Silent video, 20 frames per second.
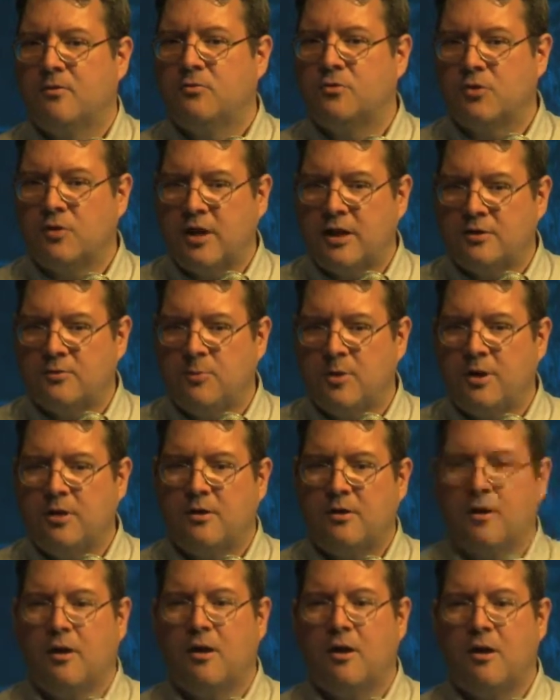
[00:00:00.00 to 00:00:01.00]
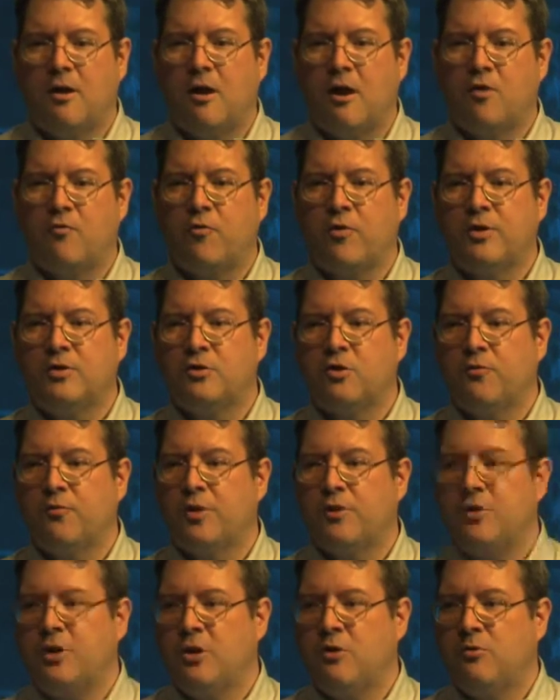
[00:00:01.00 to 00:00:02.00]
So that's what our friends over
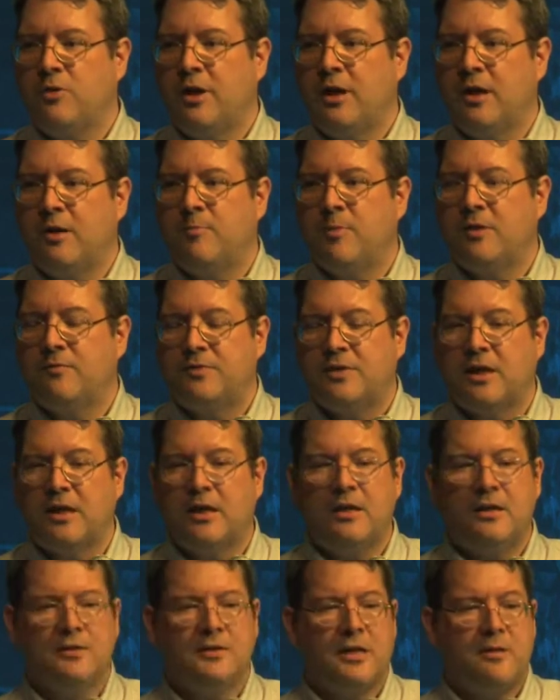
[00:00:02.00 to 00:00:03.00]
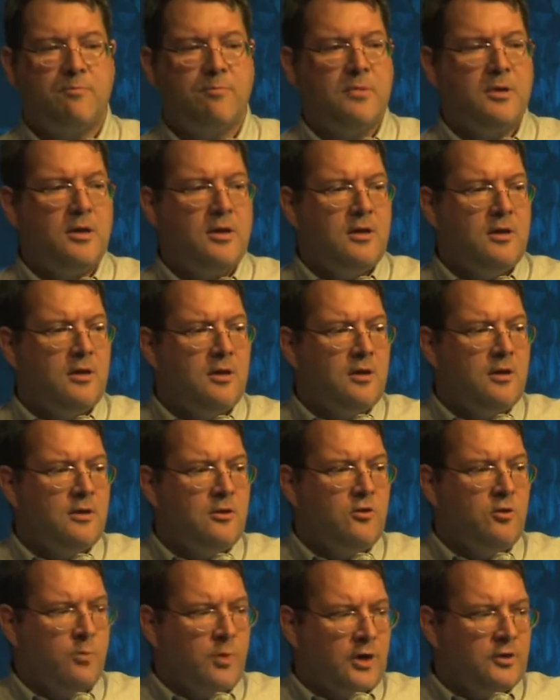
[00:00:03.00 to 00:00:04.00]
at the UDM have said, is that
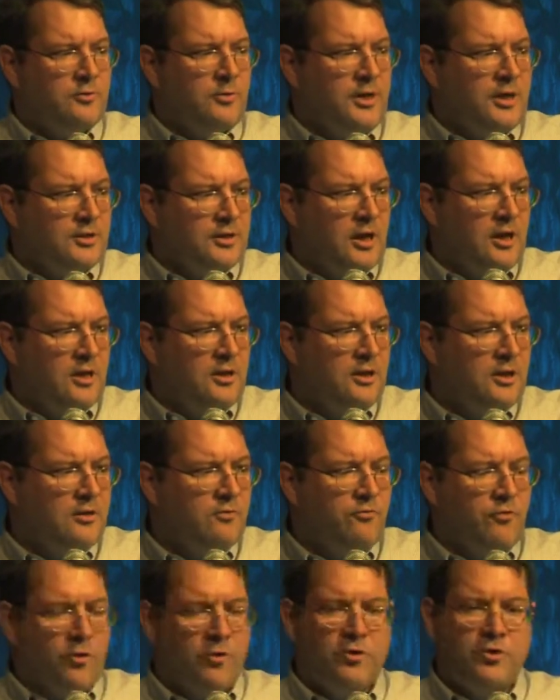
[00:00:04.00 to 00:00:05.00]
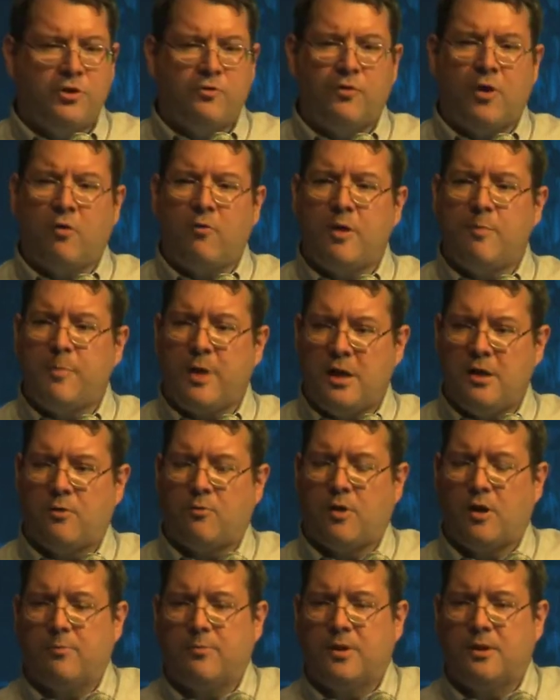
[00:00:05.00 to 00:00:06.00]
New Brunswick is on the verge of going
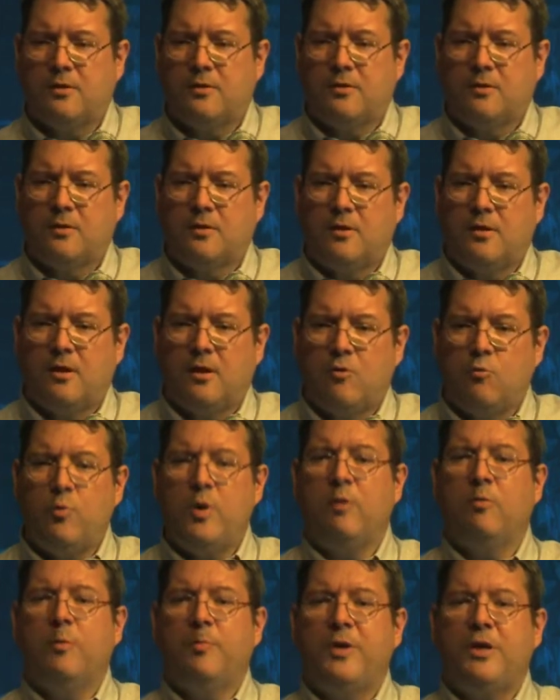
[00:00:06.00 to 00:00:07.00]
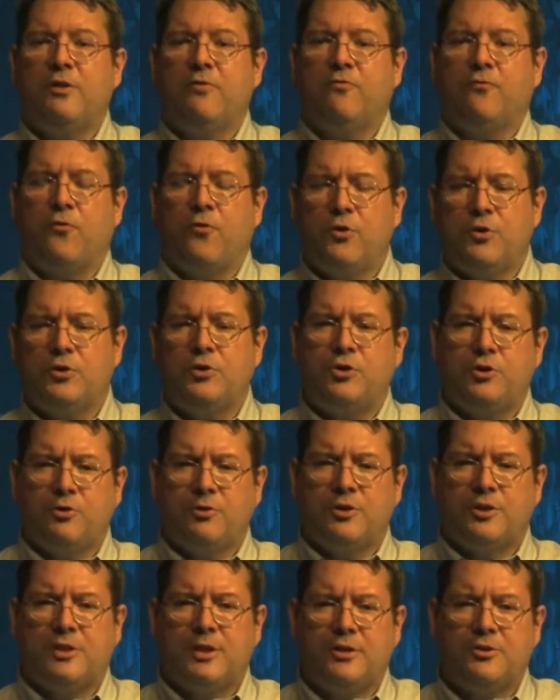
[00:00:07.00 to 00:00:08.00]
bankrupt. We will be the first
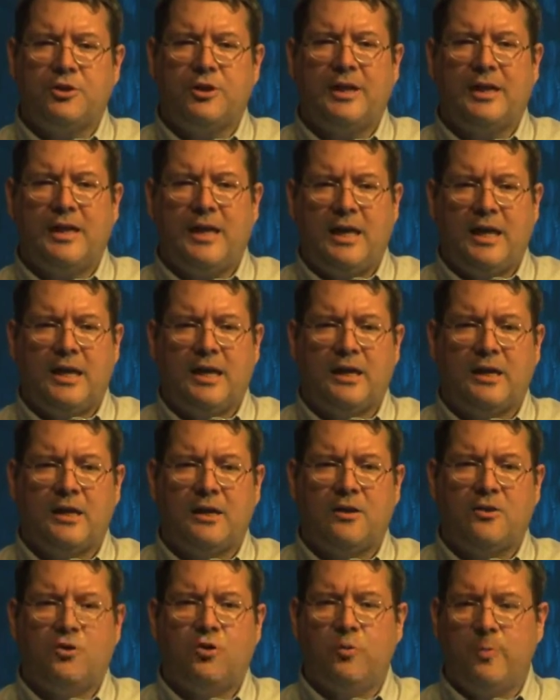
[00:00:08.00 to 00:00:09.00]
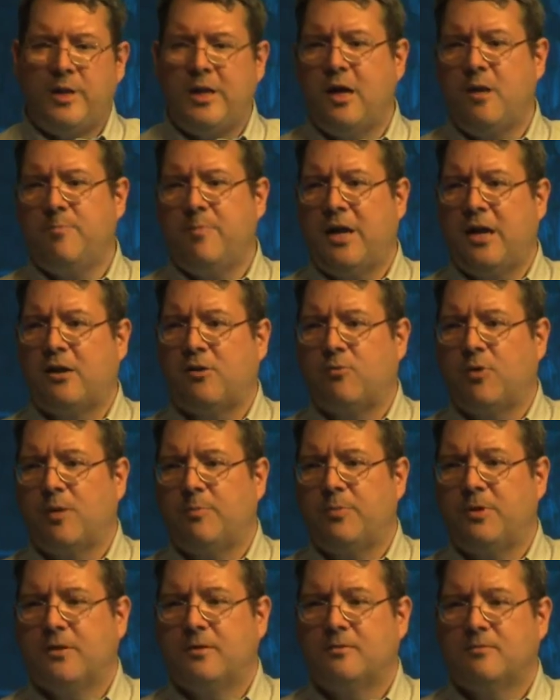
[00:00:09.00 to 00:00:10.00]
jurisdiction in Canada to become
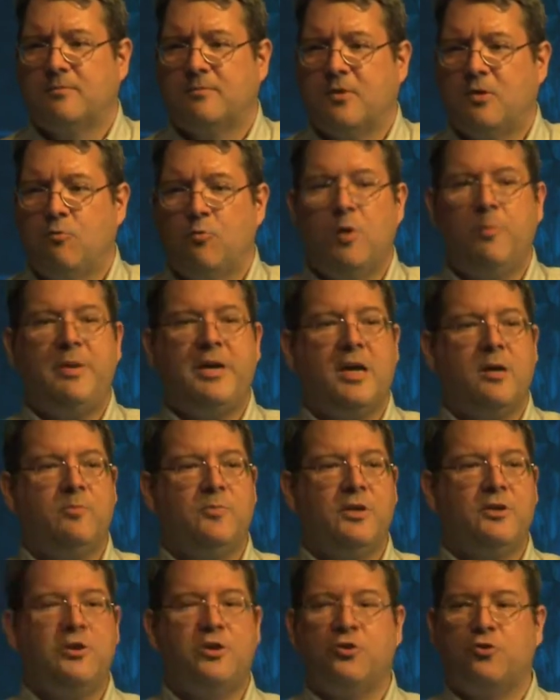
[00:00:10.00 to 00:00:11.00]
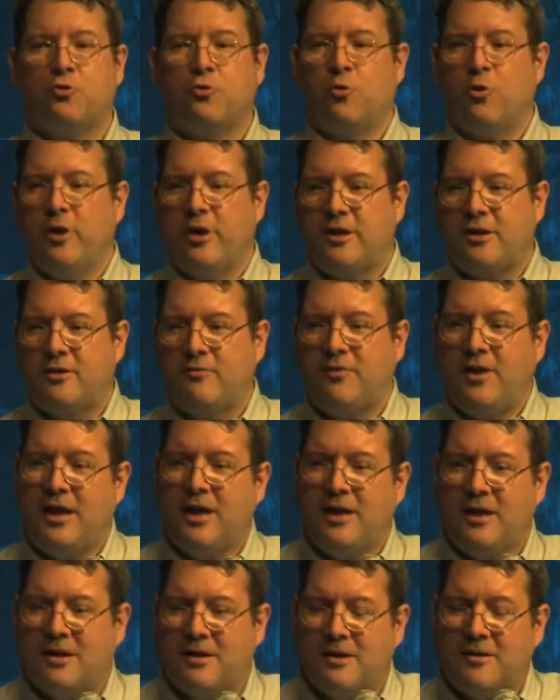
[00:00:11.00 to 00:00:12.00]
bankrupt. We'll become the Detroit of
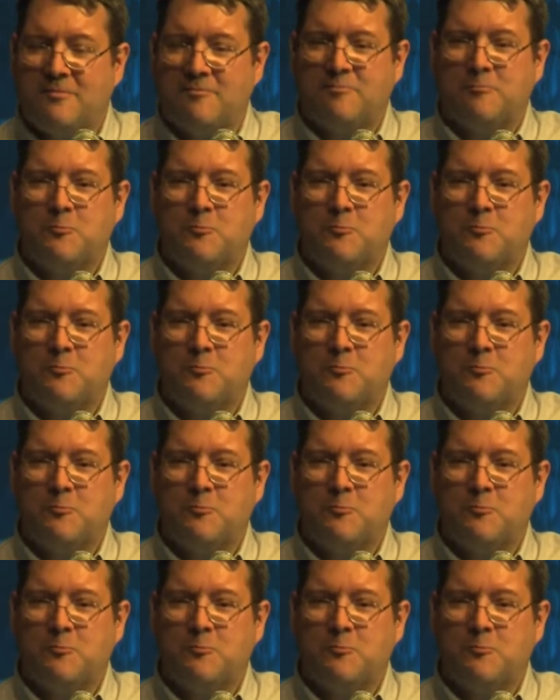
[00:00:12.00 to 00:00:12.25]
Canada.